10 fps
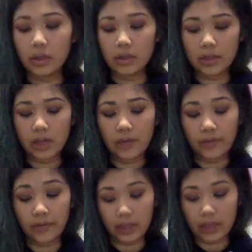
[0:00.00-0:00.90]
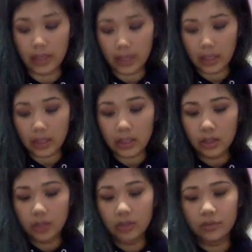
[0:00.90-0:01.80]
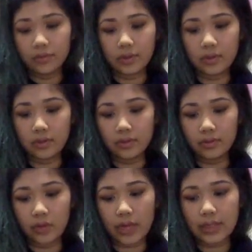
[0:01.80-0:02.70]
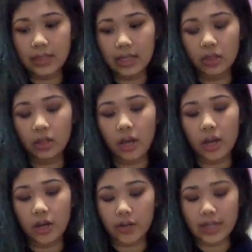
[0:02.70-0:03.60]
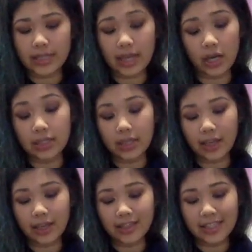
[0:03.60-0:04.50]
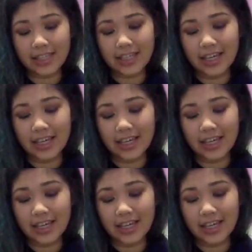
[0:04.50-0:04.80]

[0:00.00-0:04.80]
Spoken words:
It's a lot of thinking. You guys think a lot. Are you guys air signs?